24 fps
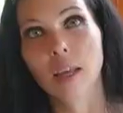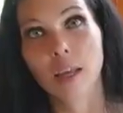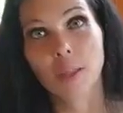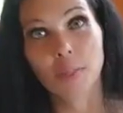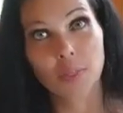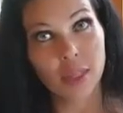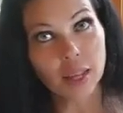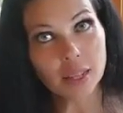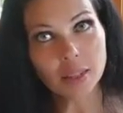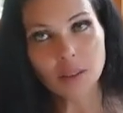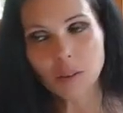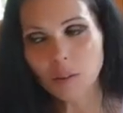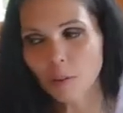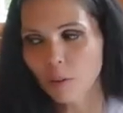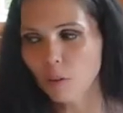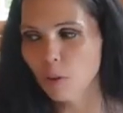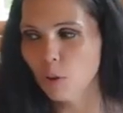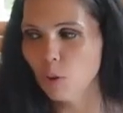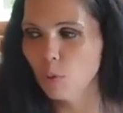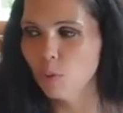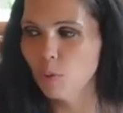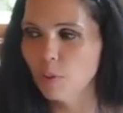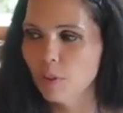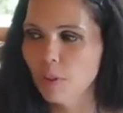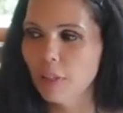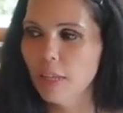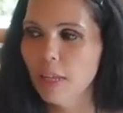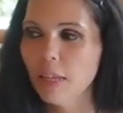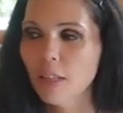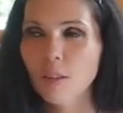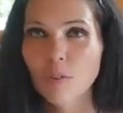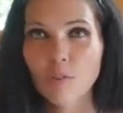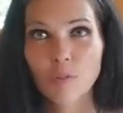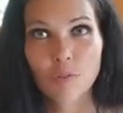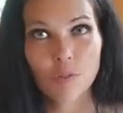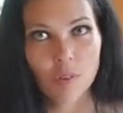And then you will
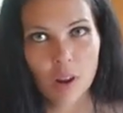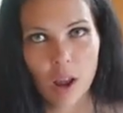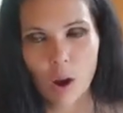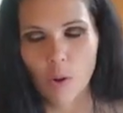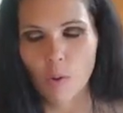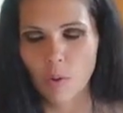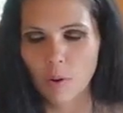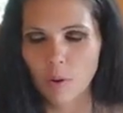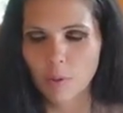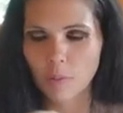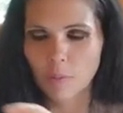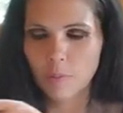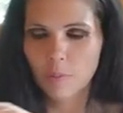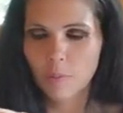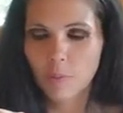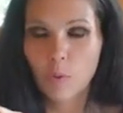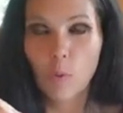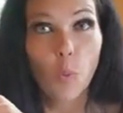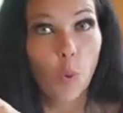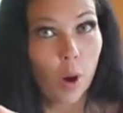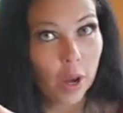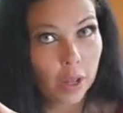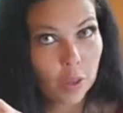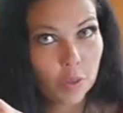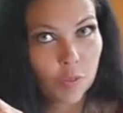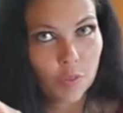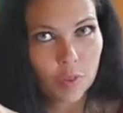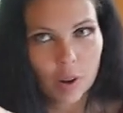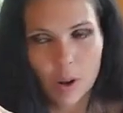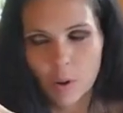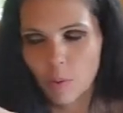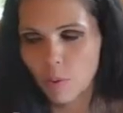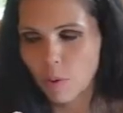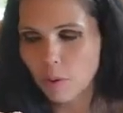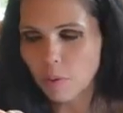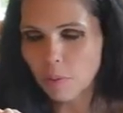need flour, white
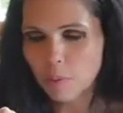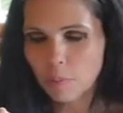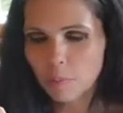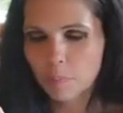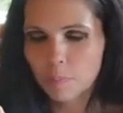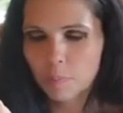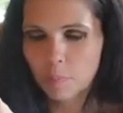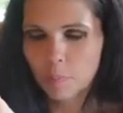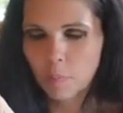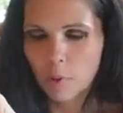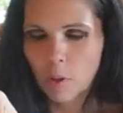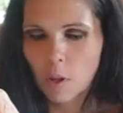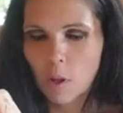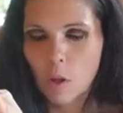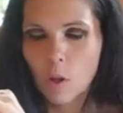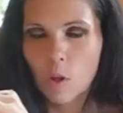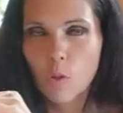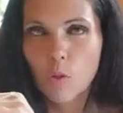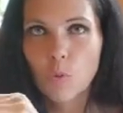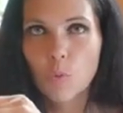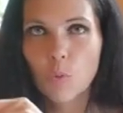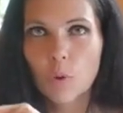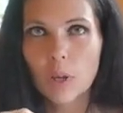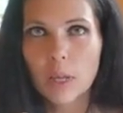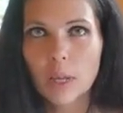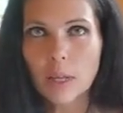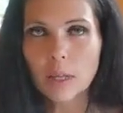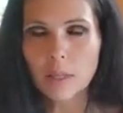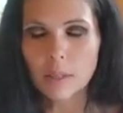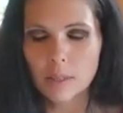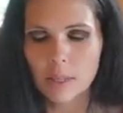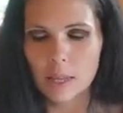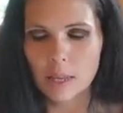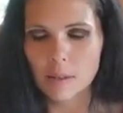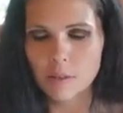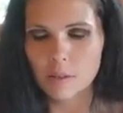flour, 3
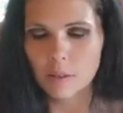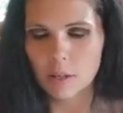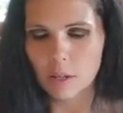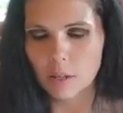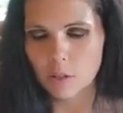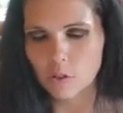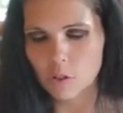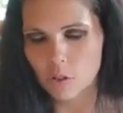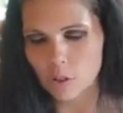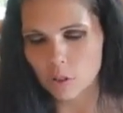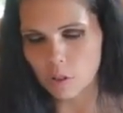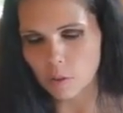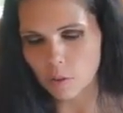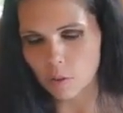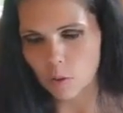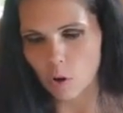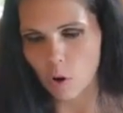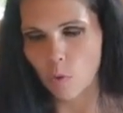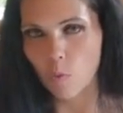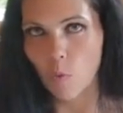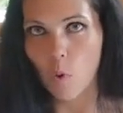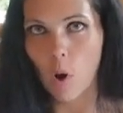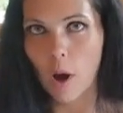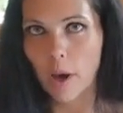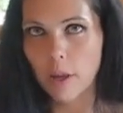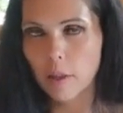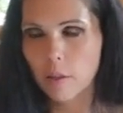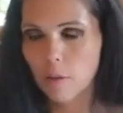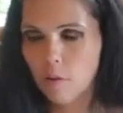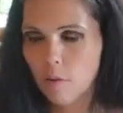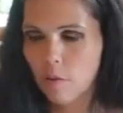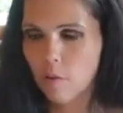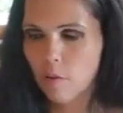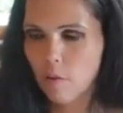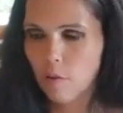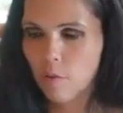deciliters of white
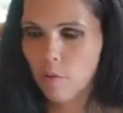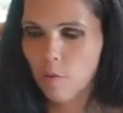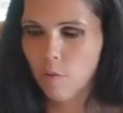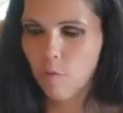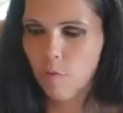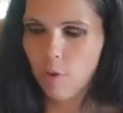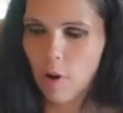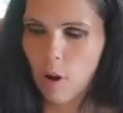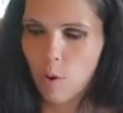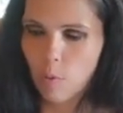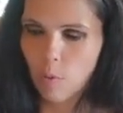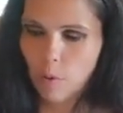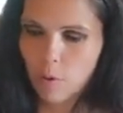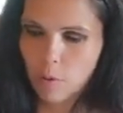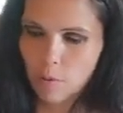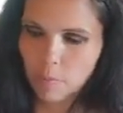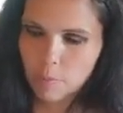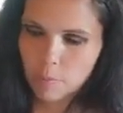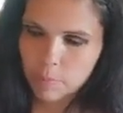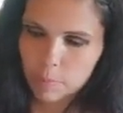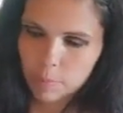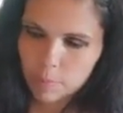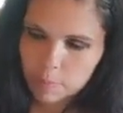flour.